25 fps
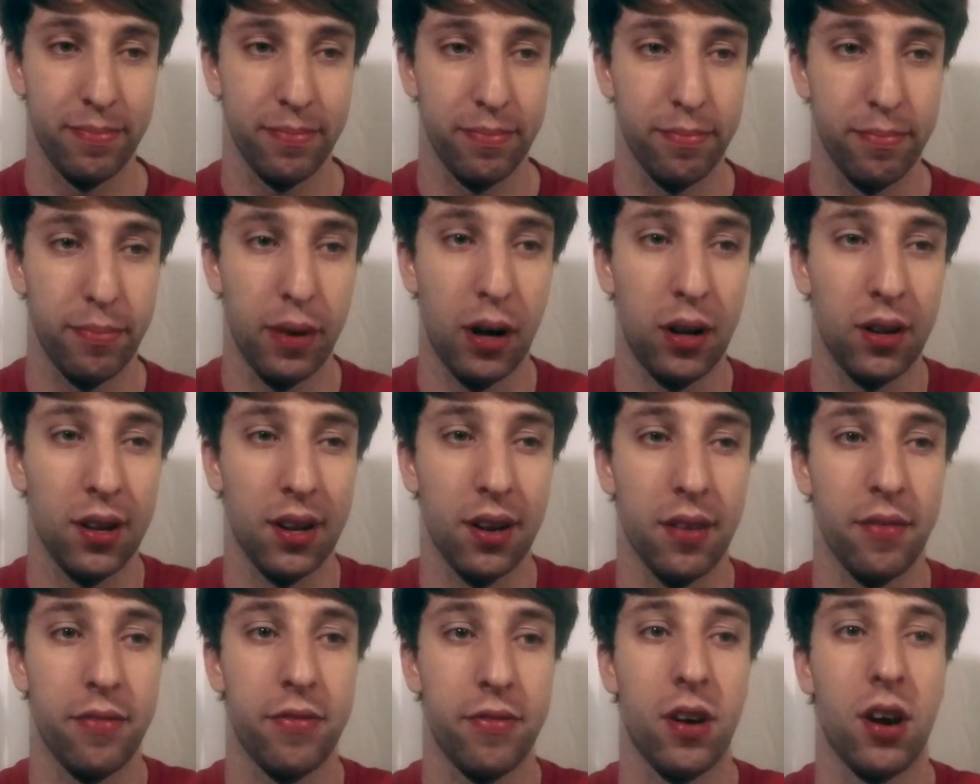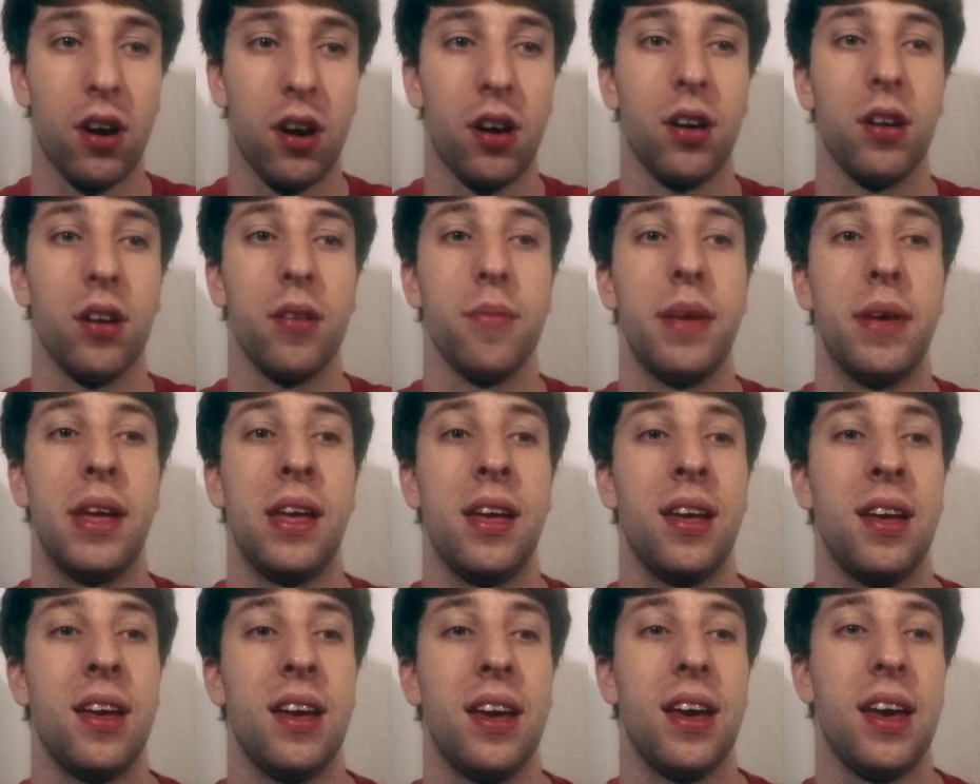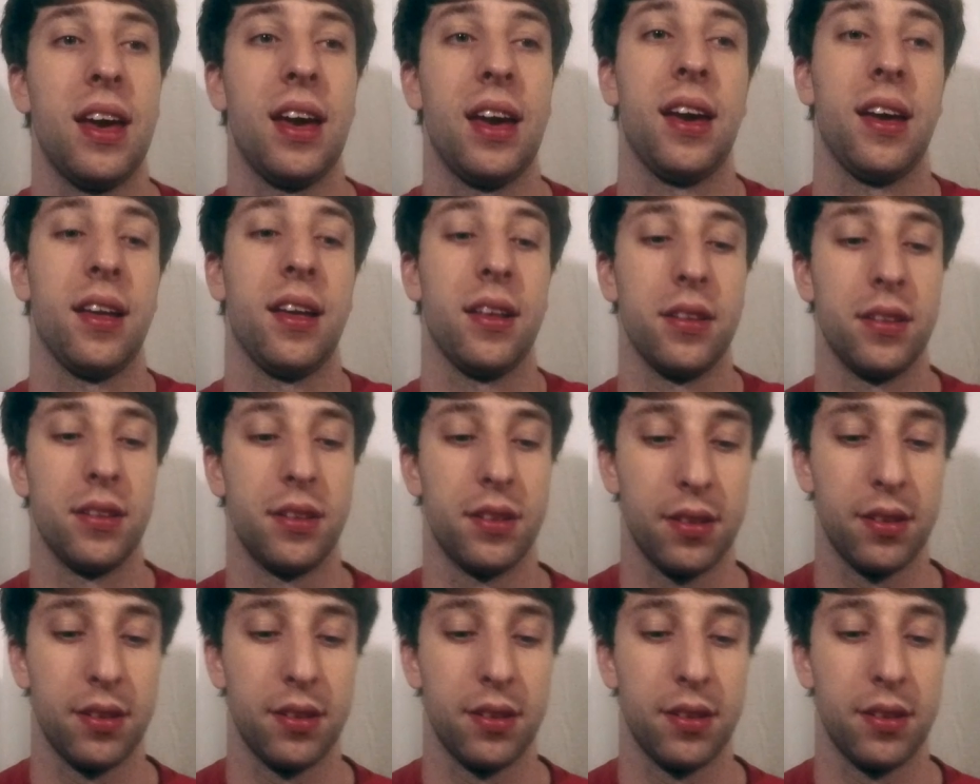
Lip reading: building a farm. And